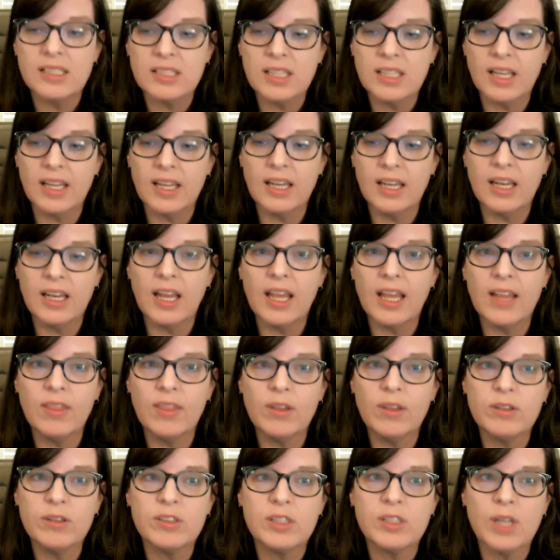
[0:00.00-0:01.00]
and
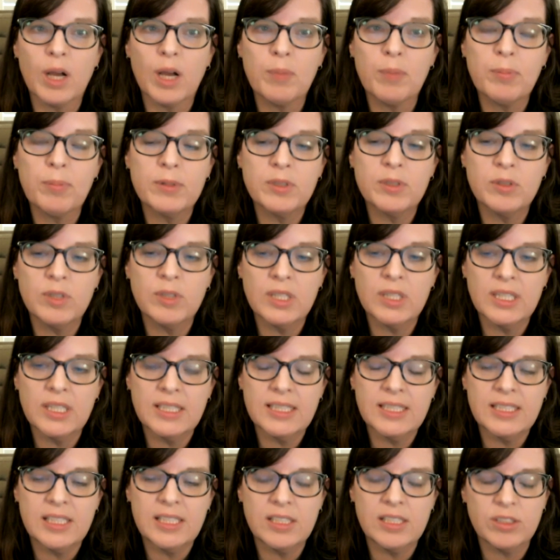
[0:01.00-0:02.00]
there's an opportunity
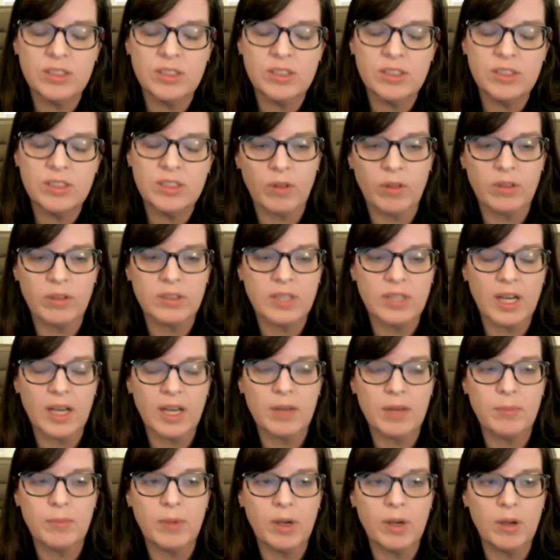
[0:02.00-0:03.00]
to teach it all the
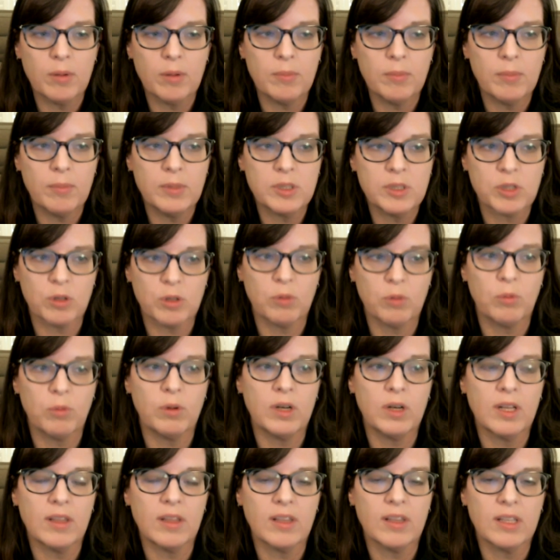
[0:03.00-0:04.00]
time. So
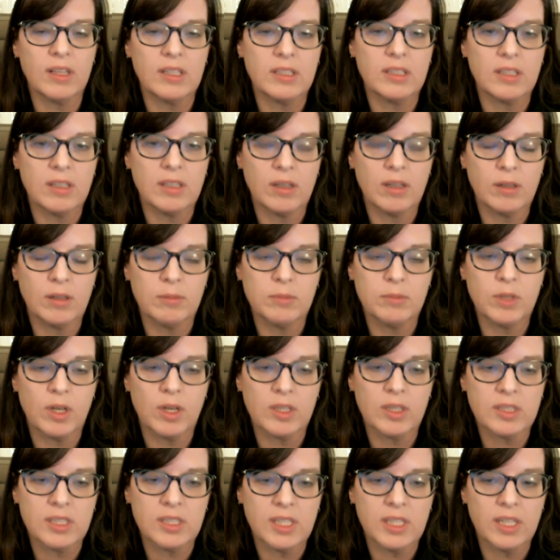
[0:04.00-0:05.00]
one of the
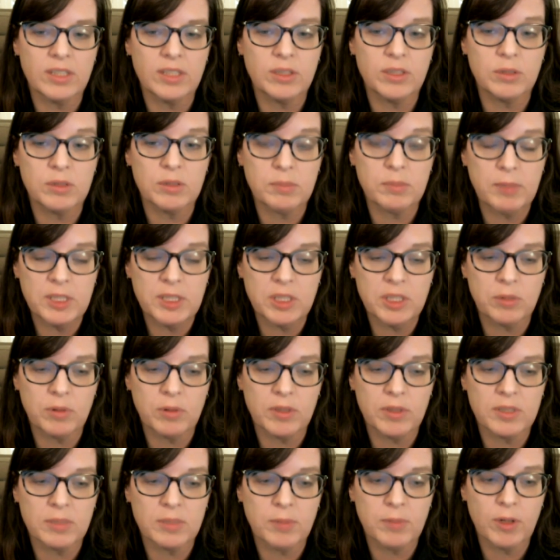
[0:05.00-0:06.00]
talks that I do, especially
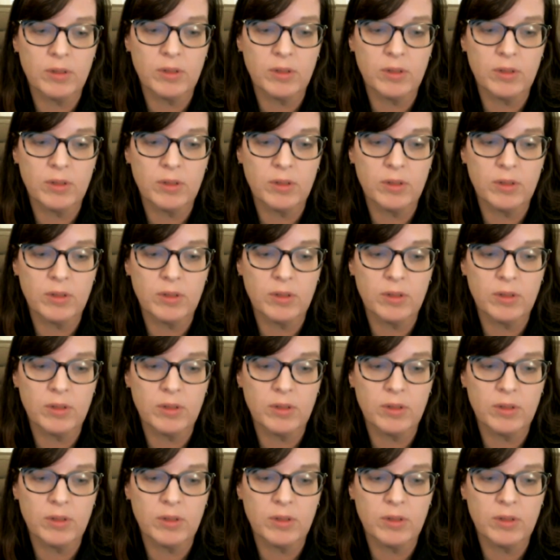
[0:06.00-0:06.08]
with the smaller